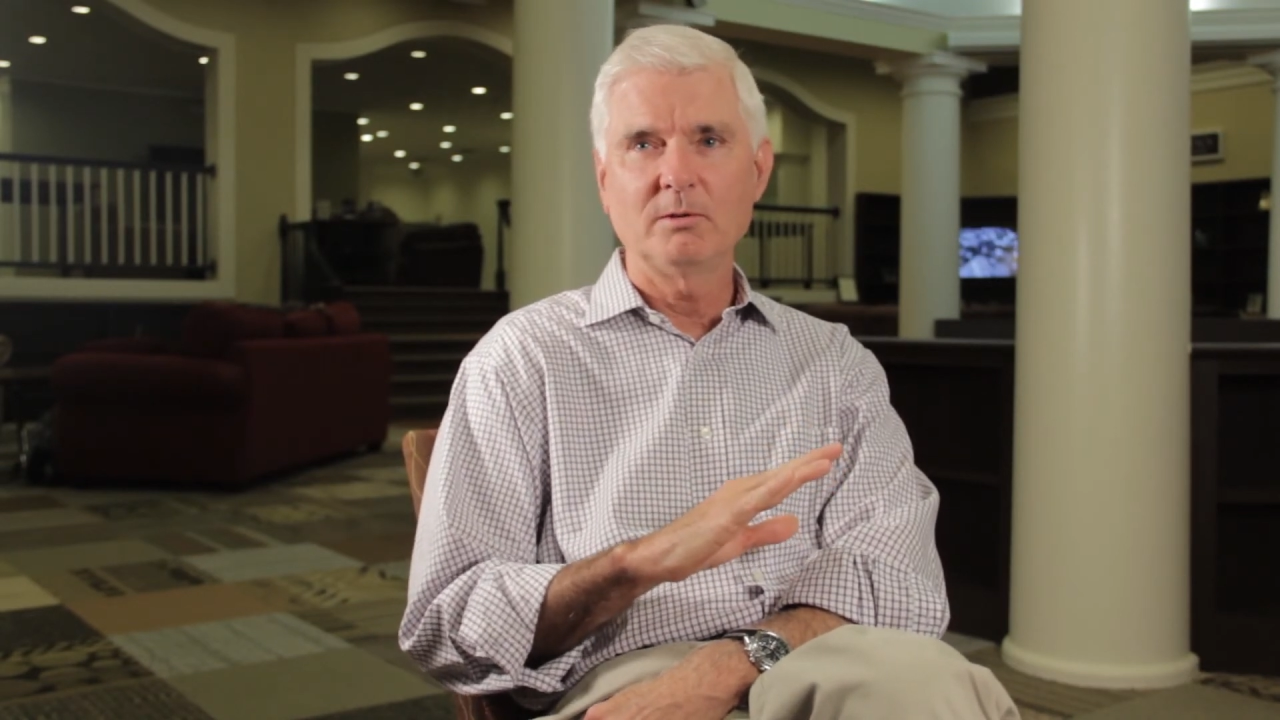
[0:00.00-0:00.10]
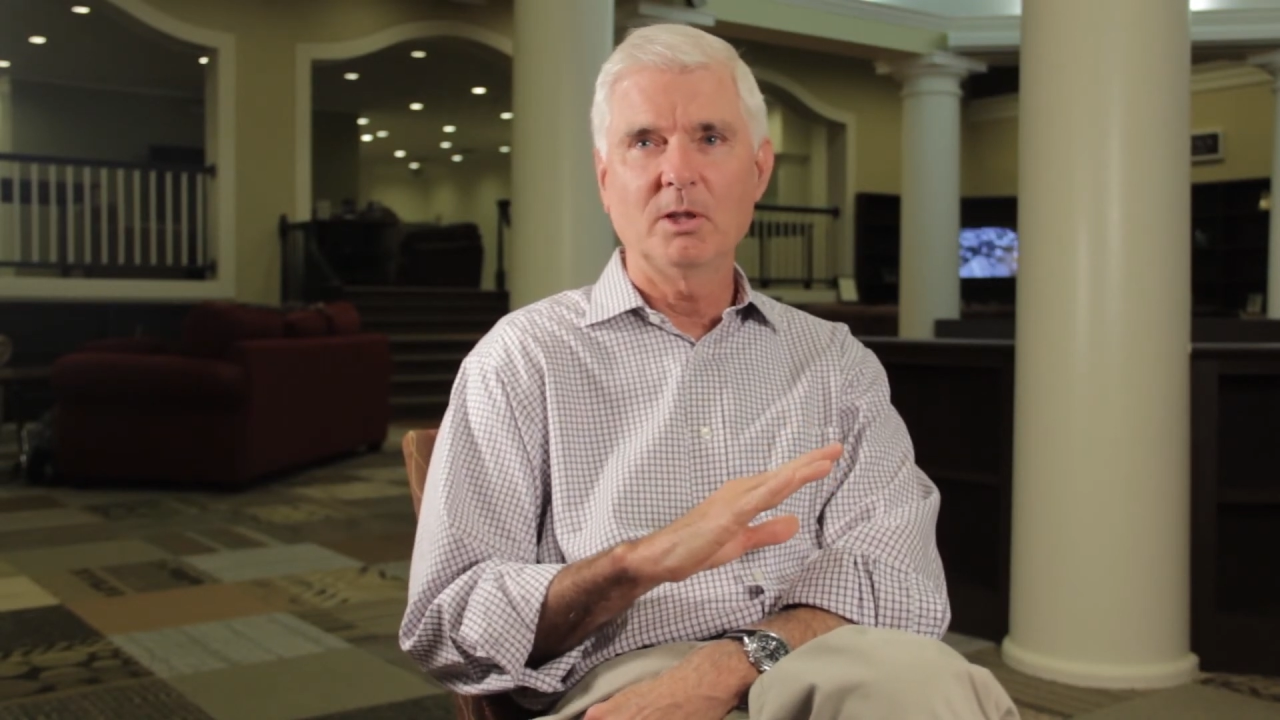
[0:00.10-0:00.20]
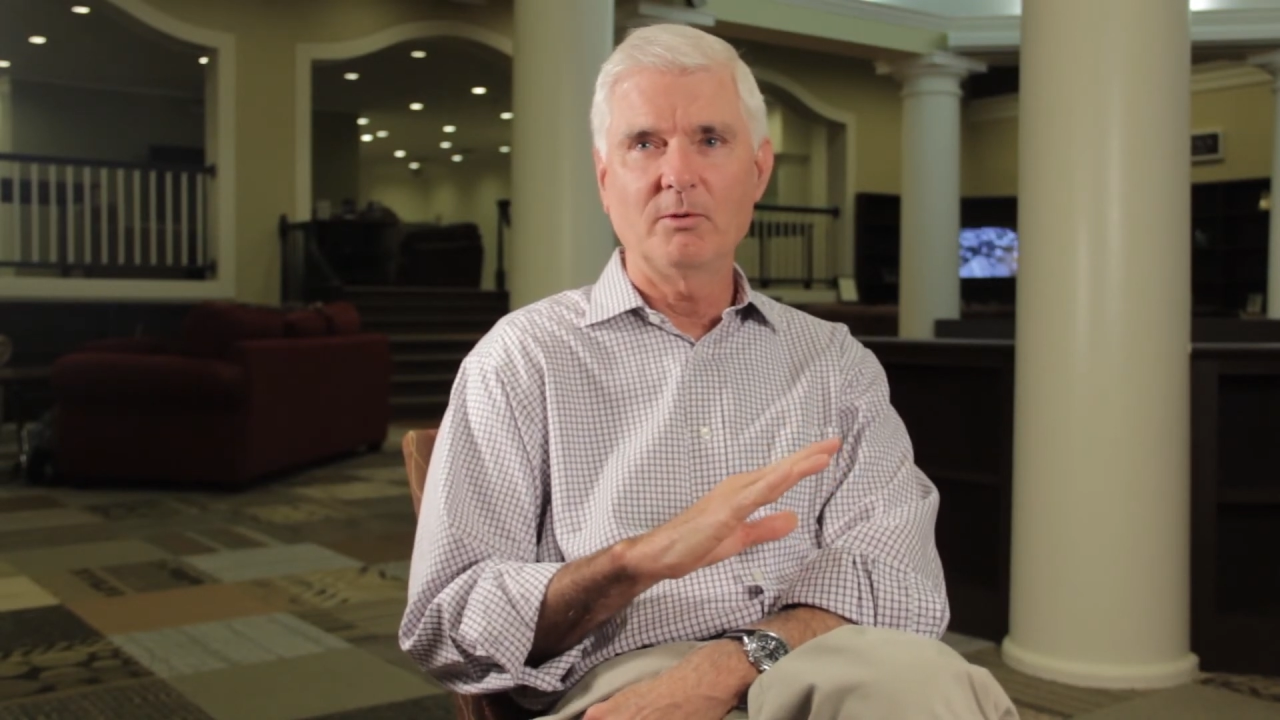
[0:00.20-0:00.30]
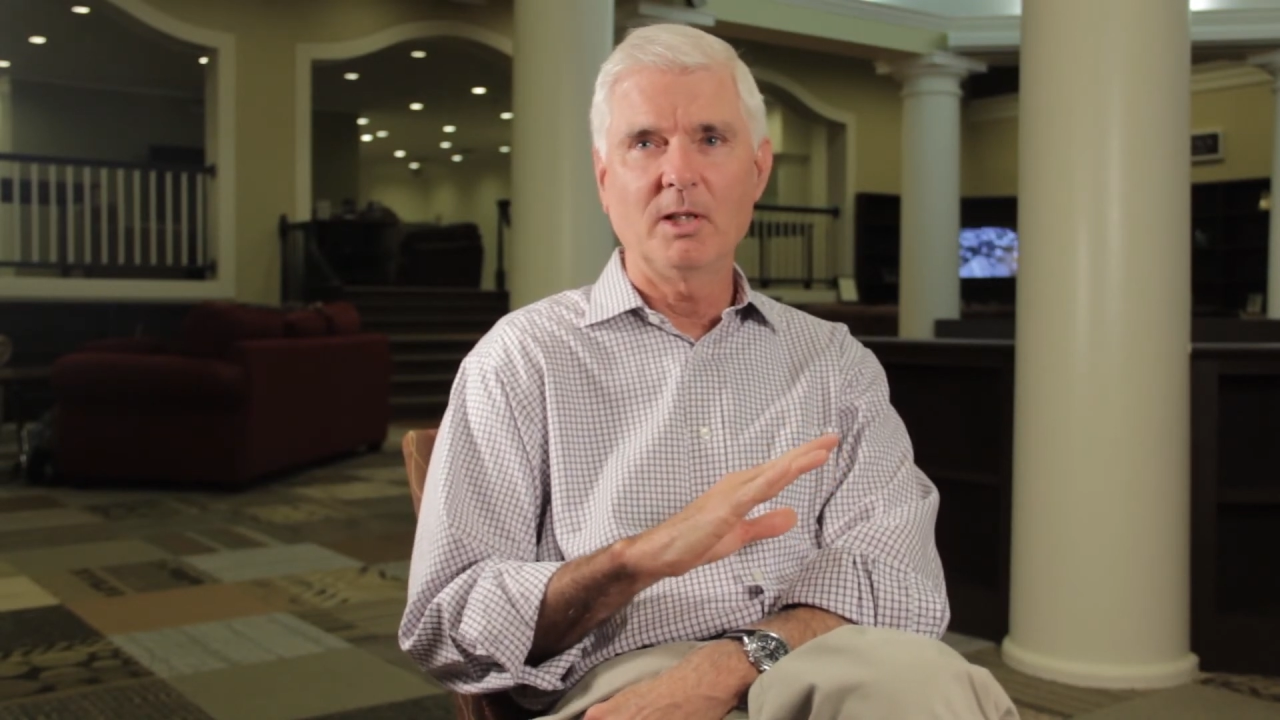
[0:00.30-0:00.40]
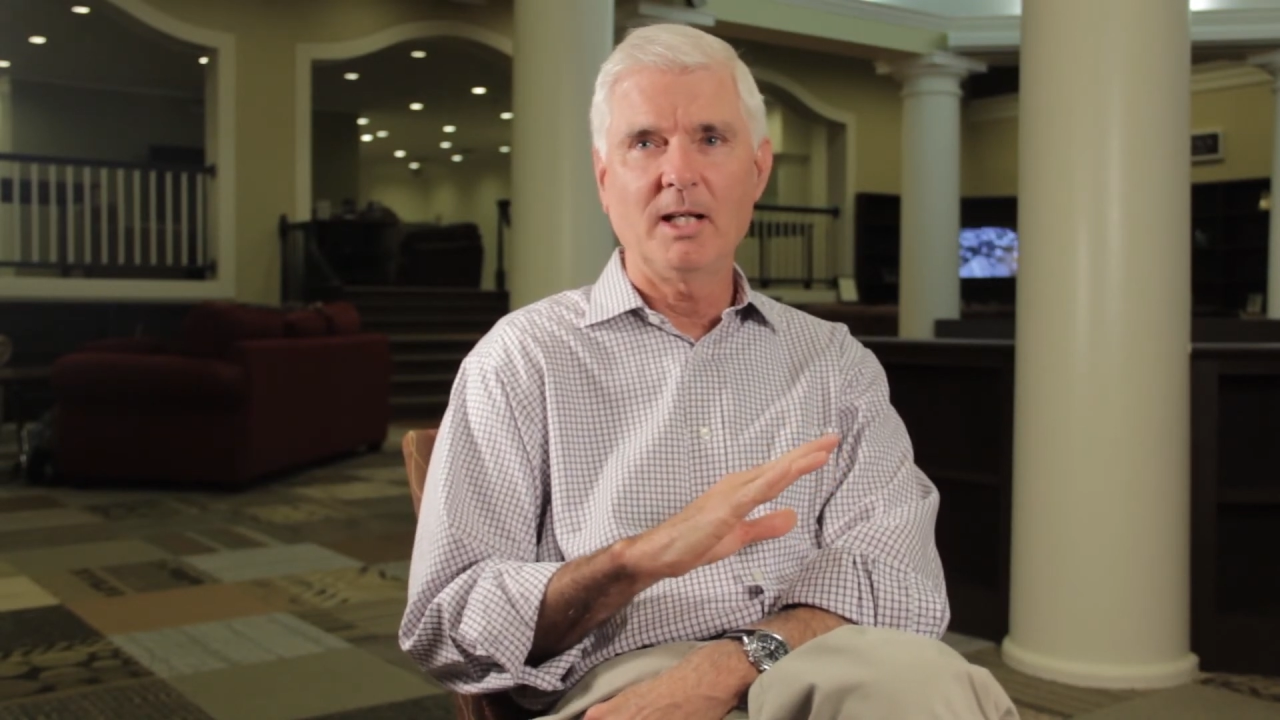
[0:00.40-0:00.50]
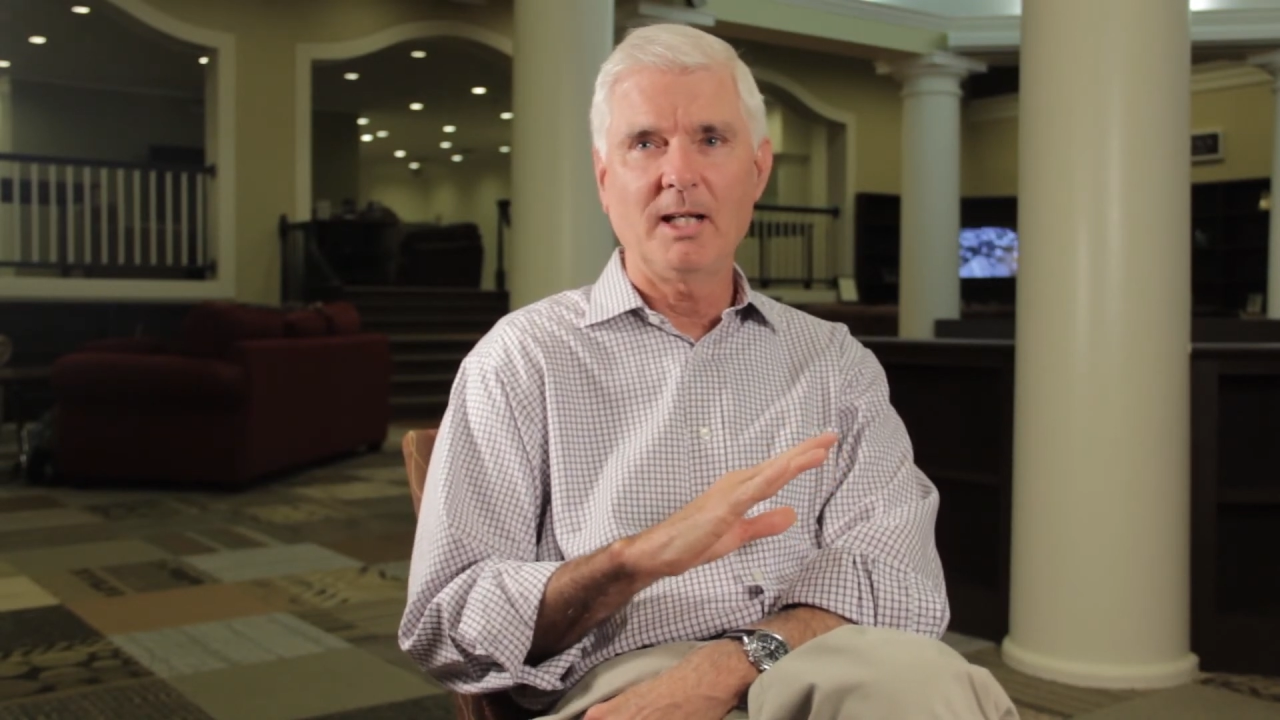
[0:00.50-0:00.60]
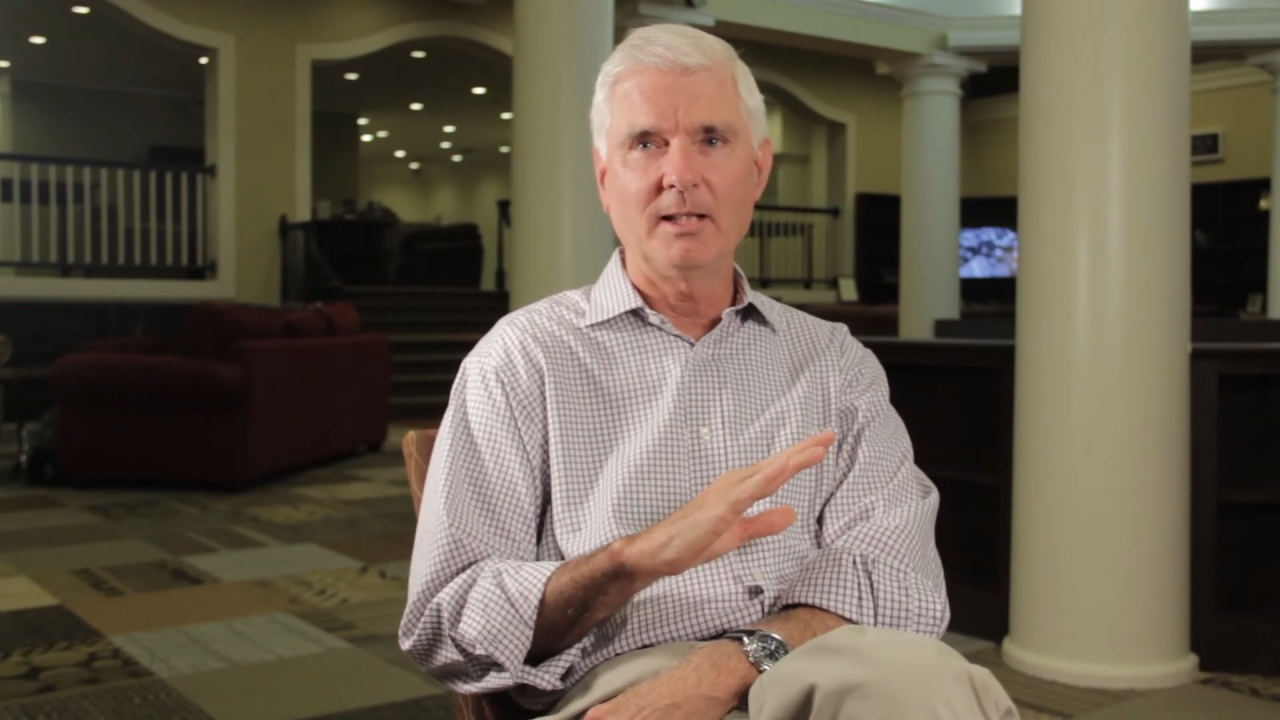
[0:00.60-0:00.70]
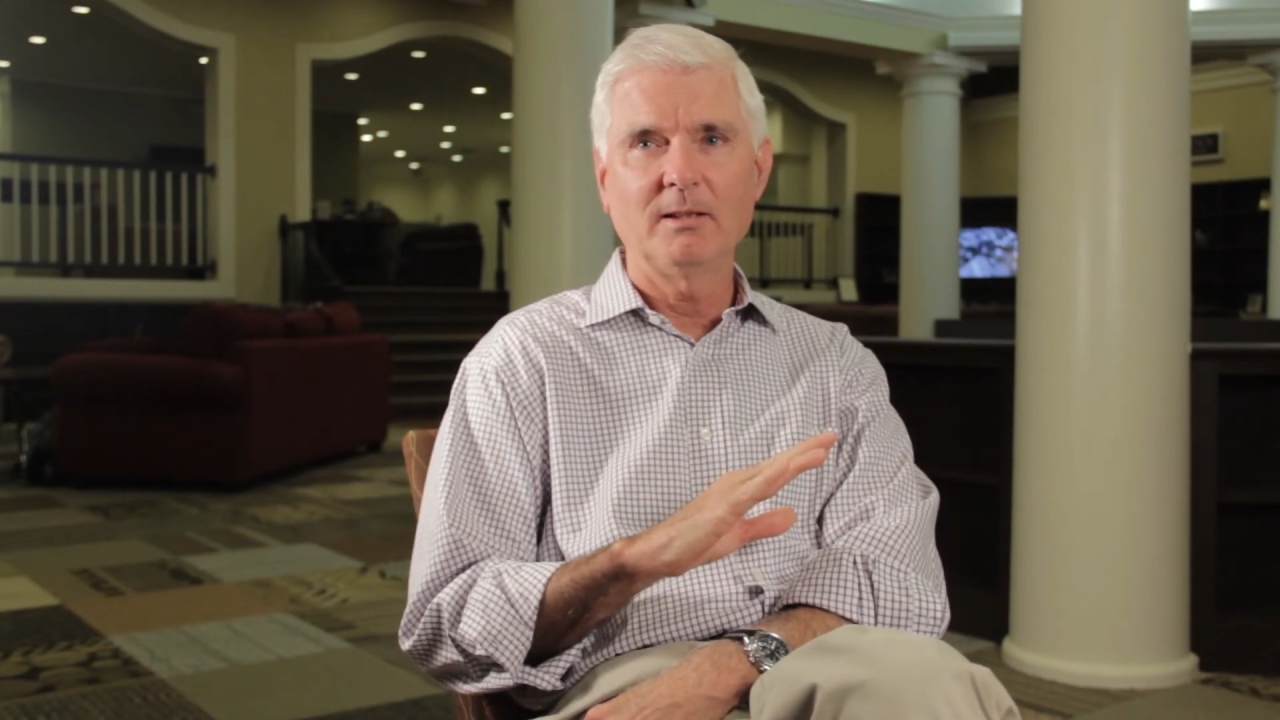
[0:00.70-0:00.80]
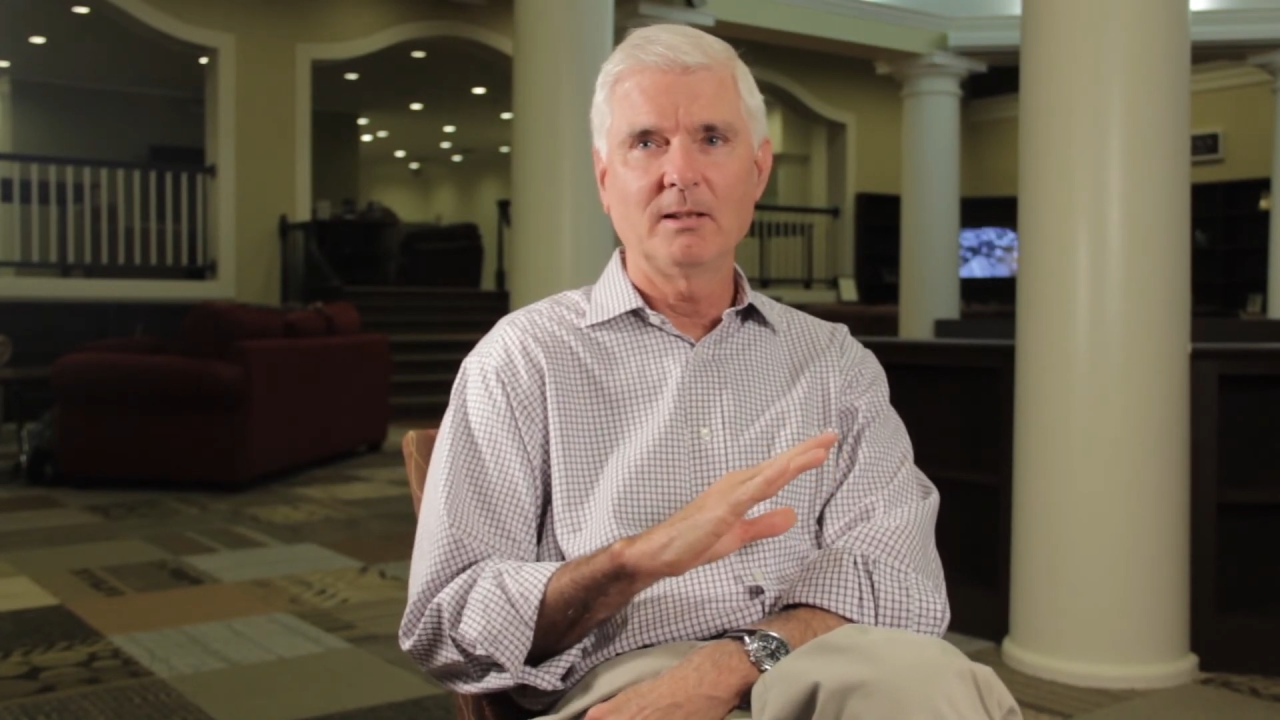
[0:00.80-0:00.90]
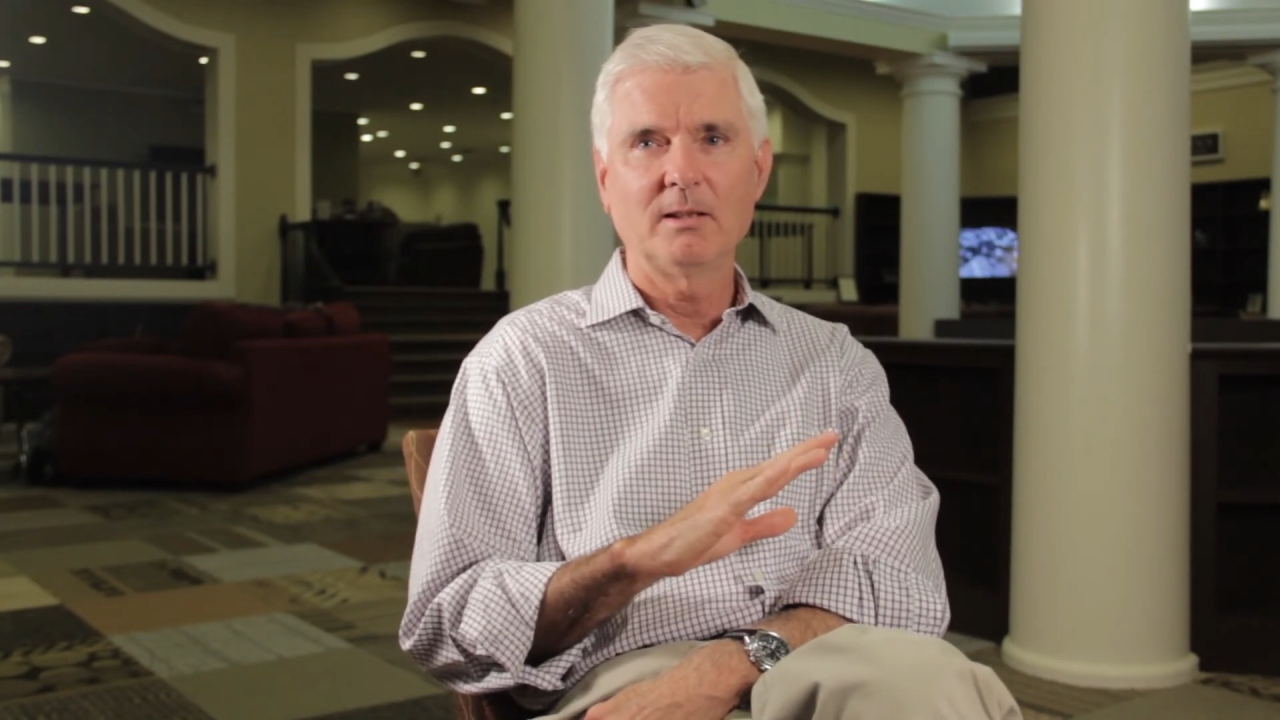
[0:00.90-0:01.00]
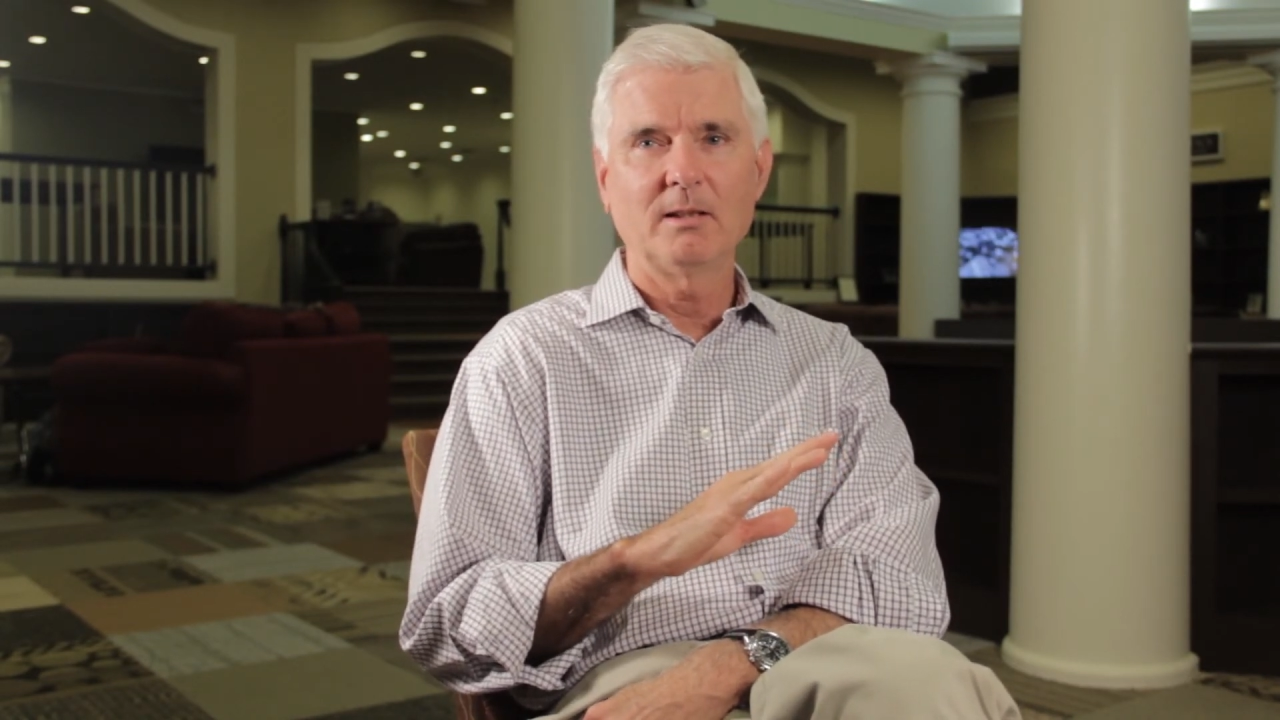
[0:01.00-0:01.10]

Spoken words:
of the land,